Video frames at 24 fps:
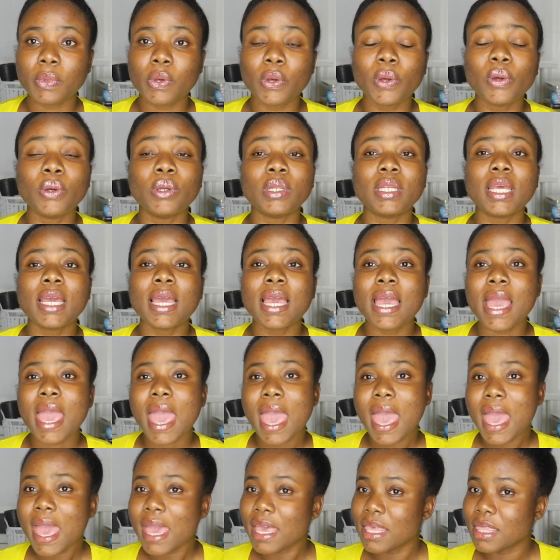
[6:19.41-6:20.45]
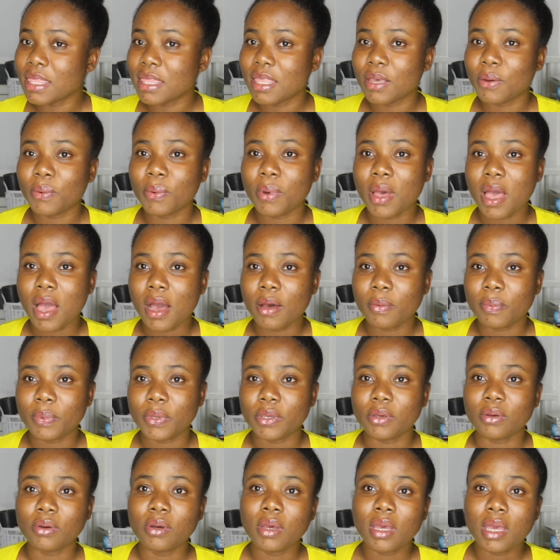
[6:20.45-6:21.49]
code, and they will help
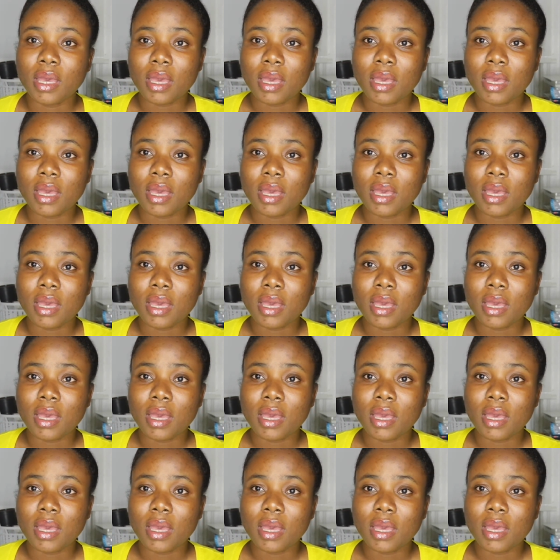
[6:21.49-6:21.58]
you.